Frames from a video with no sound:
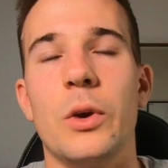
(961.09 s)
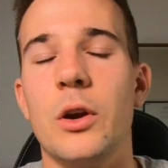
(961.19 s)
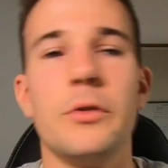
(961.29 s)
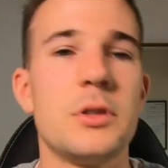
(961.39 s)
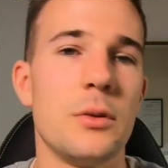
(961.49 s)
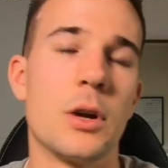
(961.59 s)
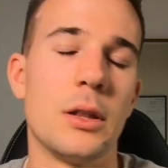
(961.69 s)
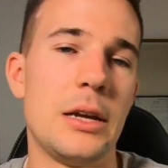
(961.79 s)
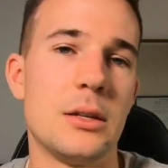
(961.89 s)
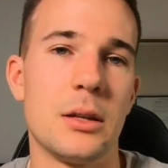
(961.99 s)
obviously want to
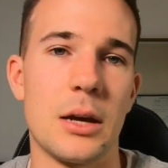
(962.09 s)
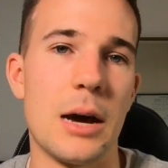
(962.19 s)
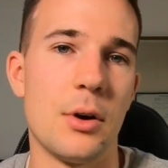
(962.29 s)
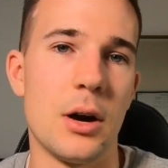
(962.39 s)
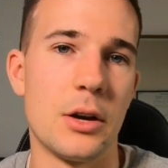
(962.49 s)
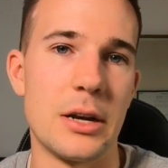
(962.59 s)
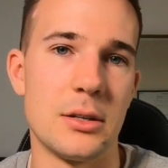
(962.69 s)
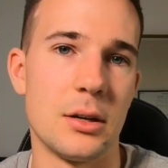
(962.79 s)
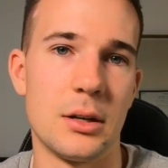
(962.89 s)
lean to the carbohydrate side of